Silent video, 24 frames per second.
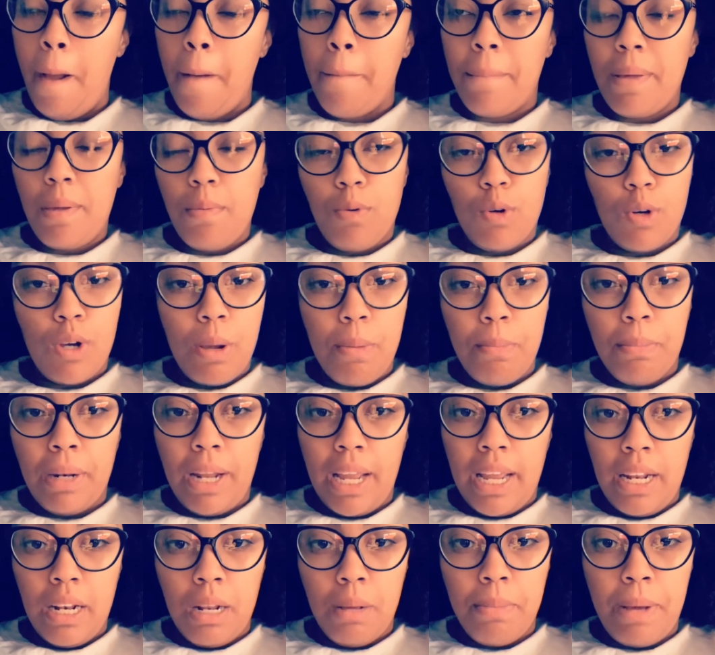people
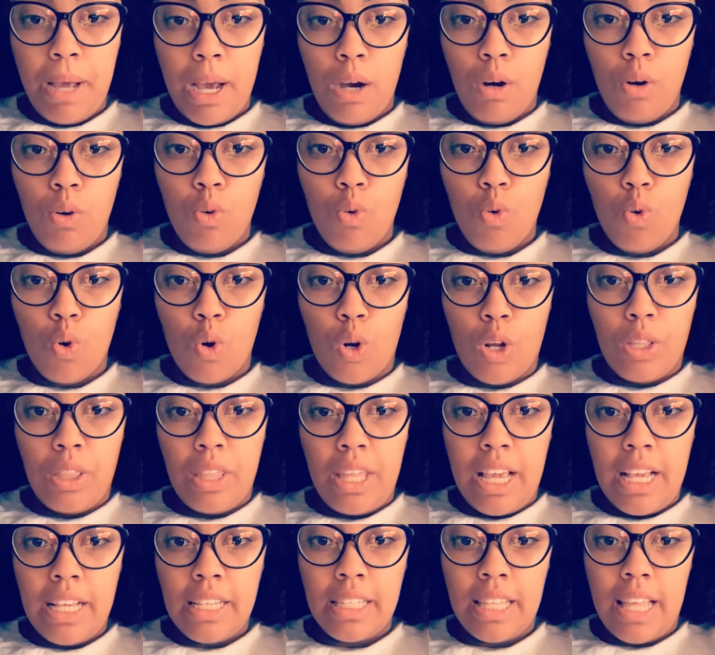complain about or
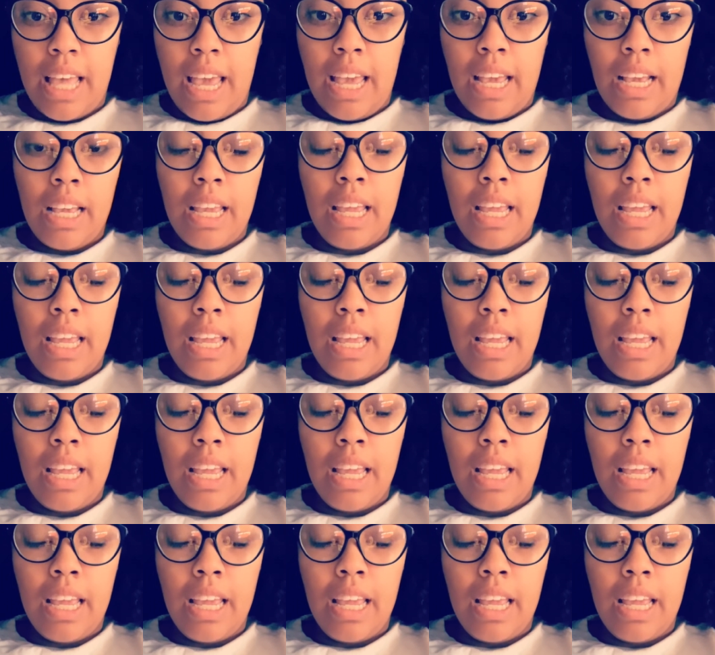things that